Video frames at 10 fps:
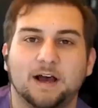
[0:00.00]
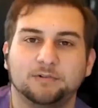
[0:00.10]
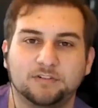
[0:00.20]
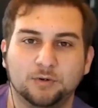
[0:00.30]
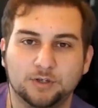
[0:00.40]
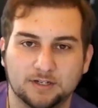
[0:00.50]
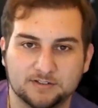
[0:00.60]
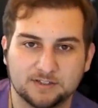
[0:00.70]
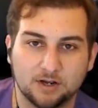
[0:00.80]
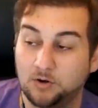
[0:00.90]
That was two
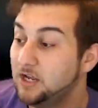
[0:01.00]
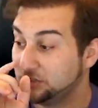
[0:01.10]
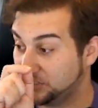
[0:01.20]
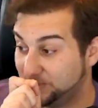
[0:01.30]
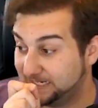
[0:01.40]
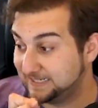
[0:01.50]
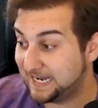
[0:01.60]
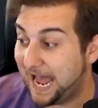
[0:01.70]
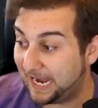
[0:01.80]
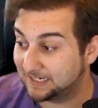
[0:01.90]
years ago. To be
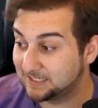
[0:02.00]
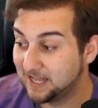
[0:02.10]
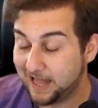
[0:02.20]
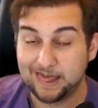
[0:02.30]
exact,